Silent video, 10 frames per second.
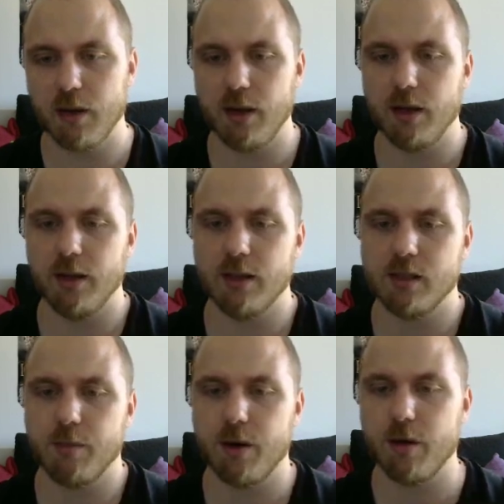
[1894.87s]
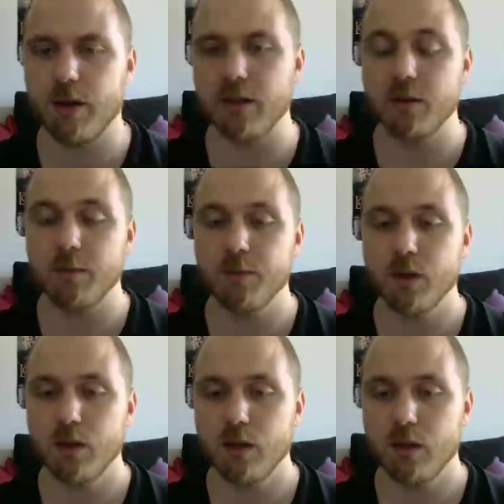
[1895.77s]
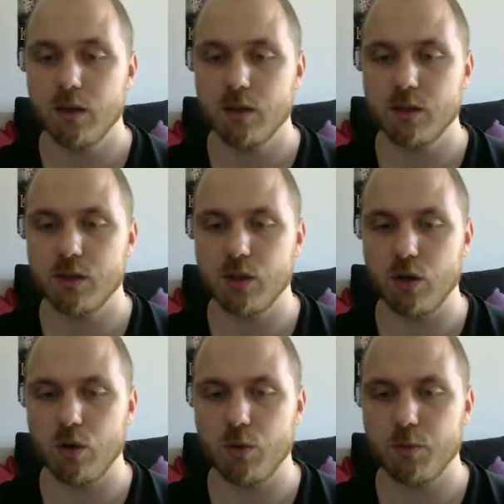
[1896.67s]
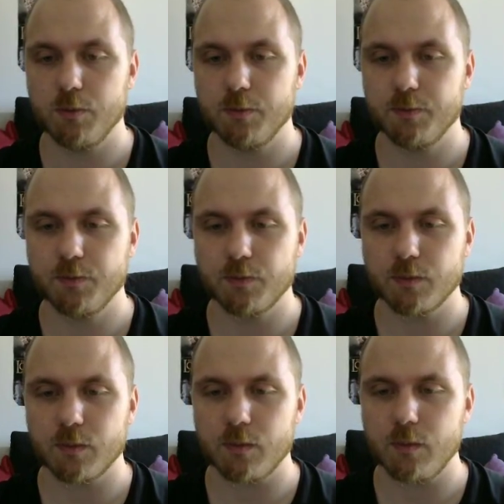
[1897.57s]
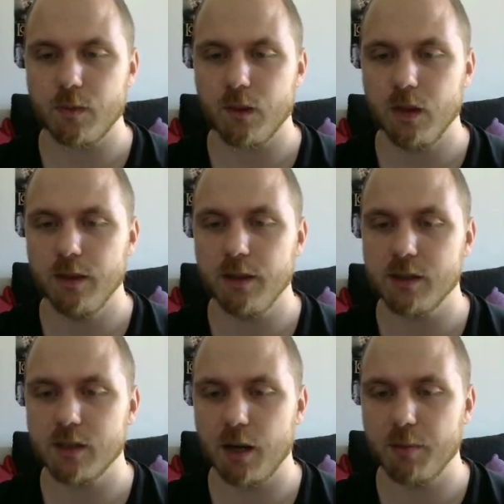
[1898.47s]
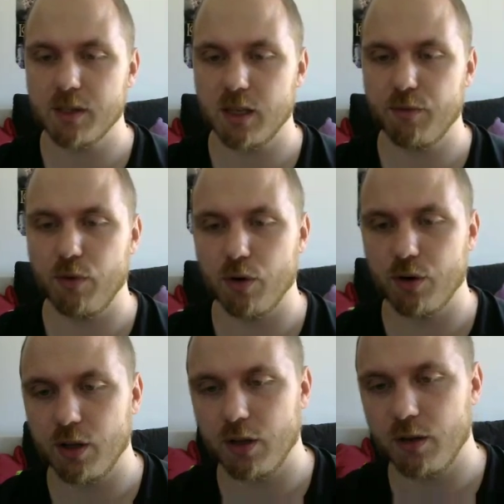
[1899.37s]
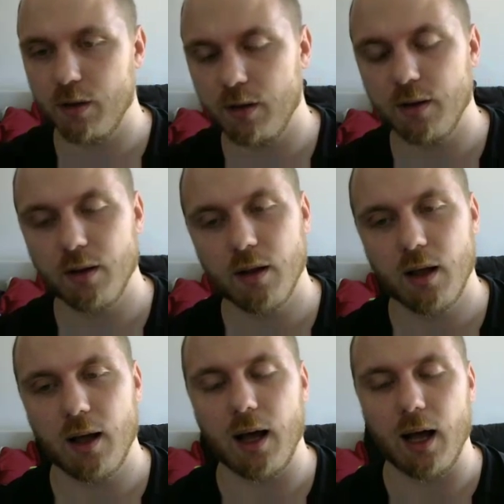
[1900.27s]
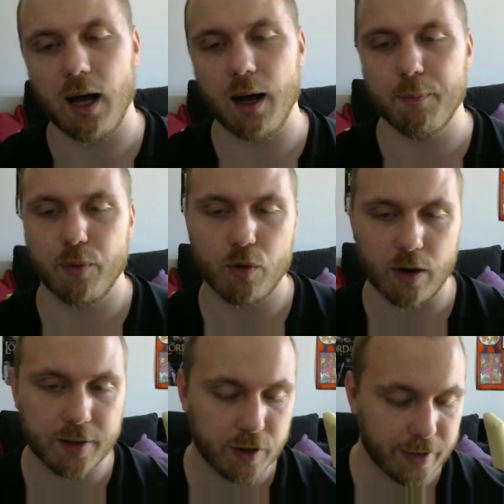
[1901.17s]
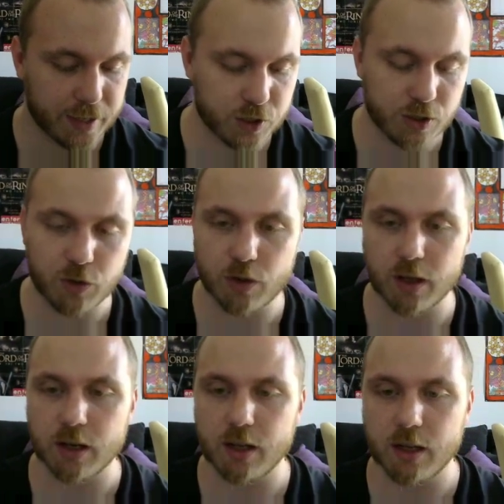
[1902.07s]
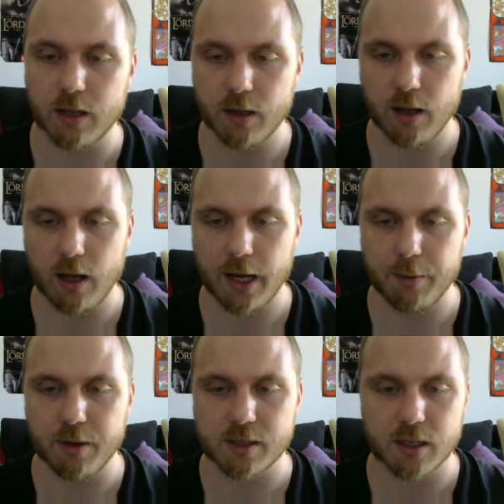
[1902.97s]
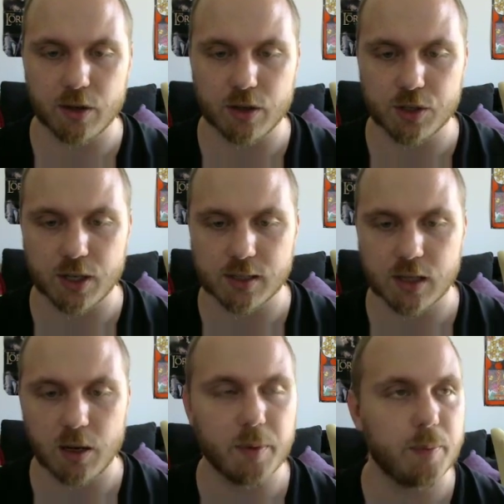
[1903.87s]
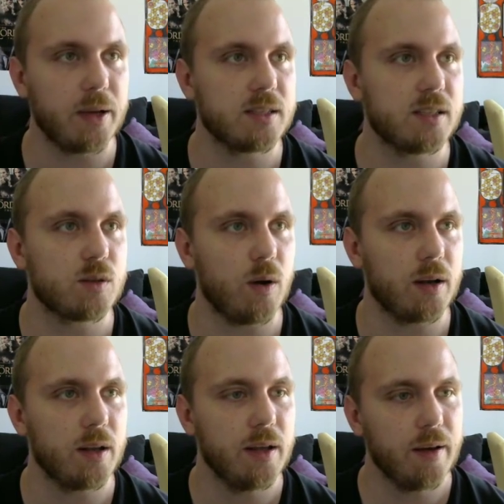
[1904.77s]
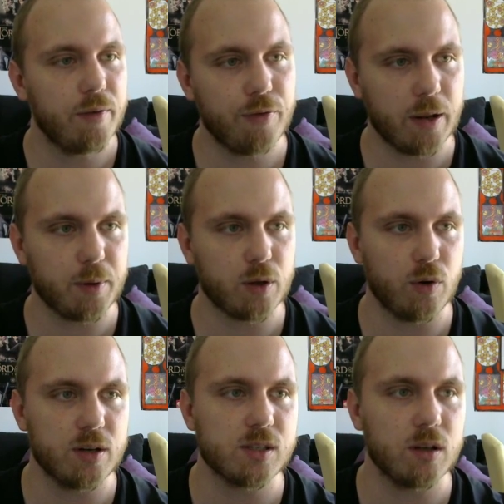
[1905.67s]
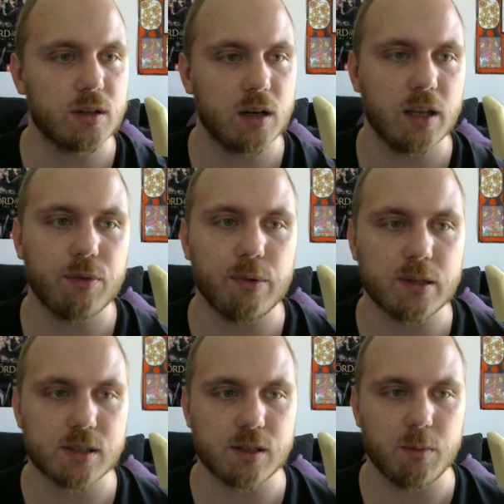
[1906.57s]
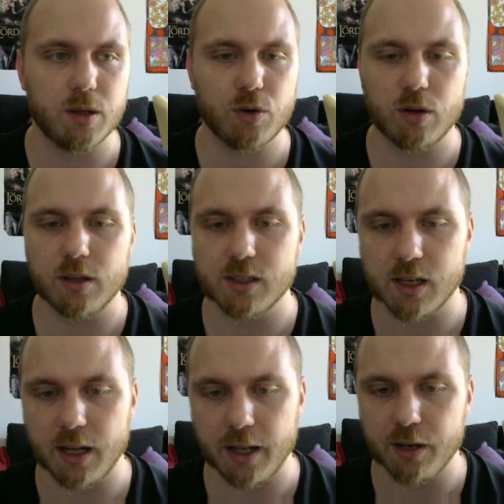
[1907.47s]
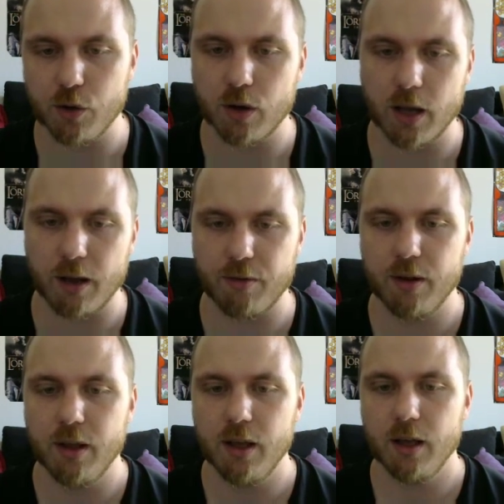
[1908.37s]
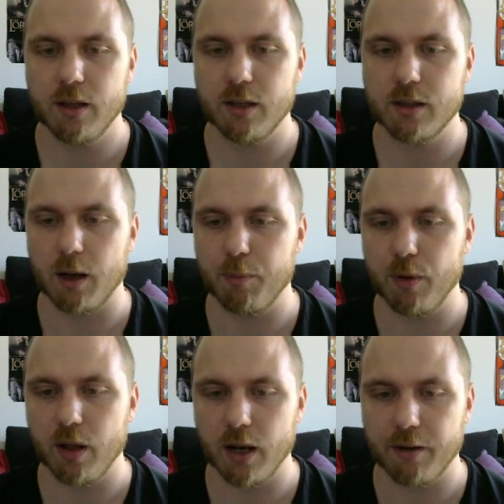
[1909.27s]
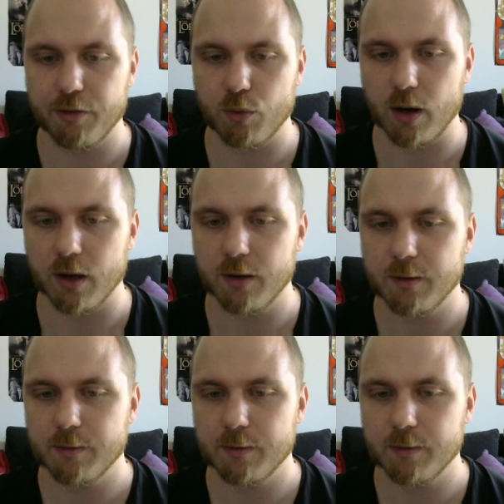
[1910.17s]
and that's about it. So this is obviously for the up right direction. You can obviously can just copy paste this one, flip it horizontally if it's symmetrical design, and you have the top left one.